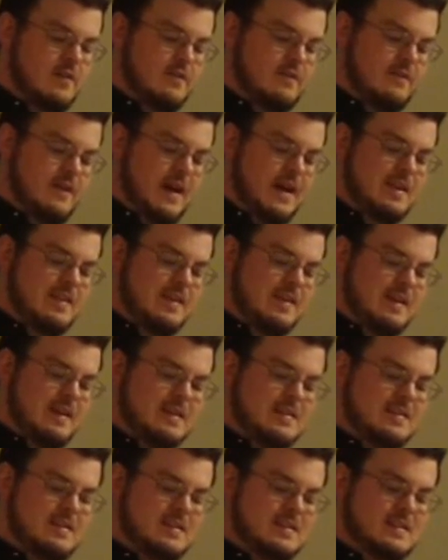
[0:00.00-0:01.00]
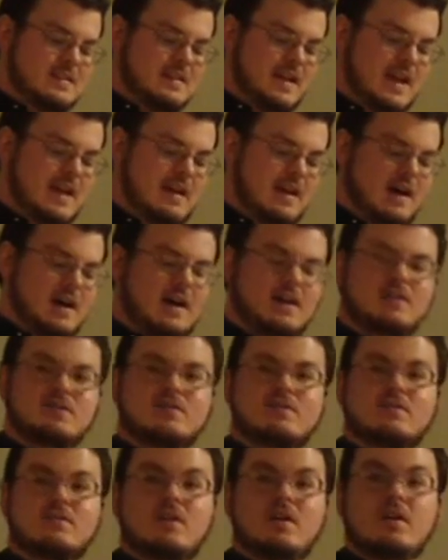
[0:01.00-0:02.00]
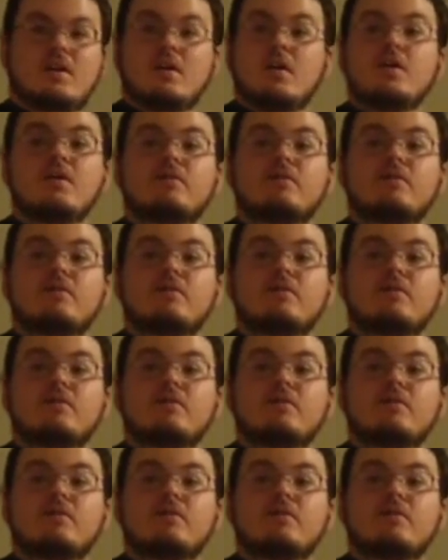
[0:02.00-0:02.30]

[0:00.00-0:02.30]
faith can sustain us